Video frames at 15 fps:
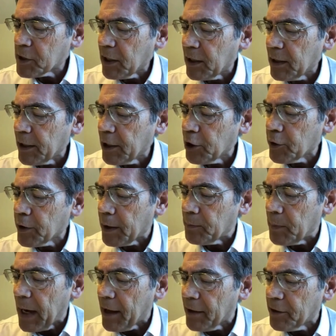clear that
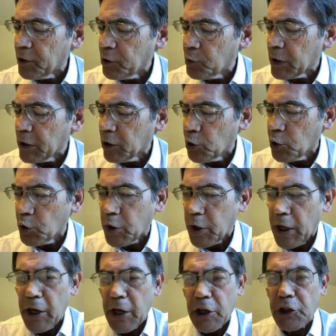Matthew and Luke
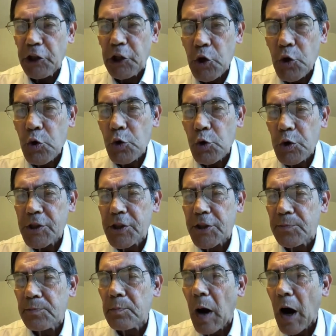used
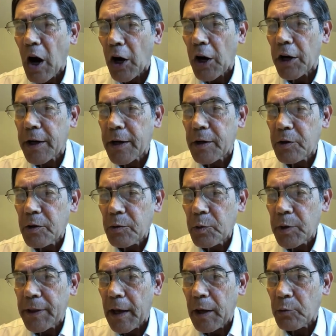Mark
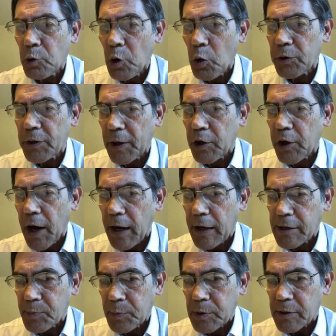when they wrote their
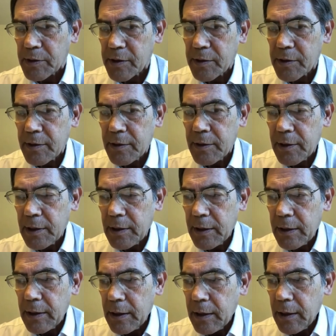gospels.
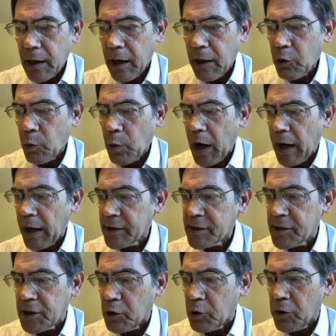Otherwise,
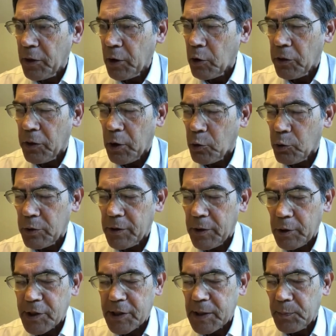there
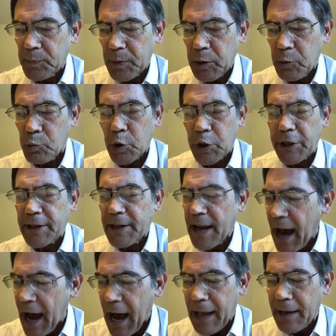simply would
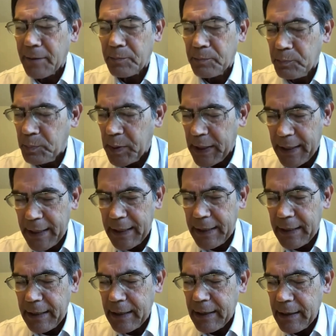not
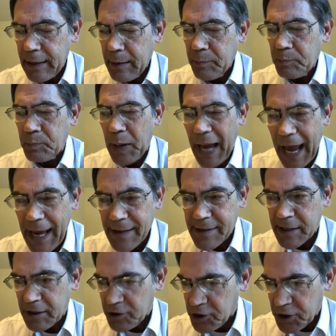be
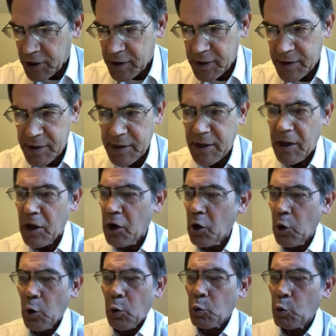passages
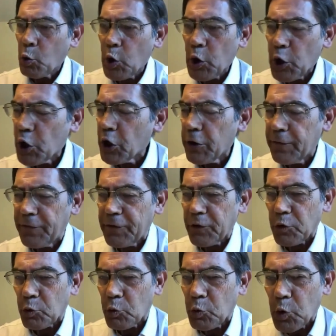word
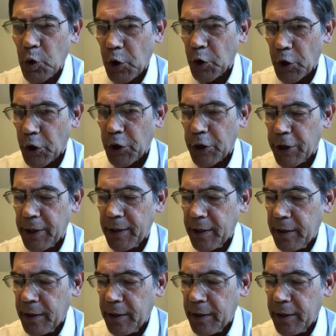for word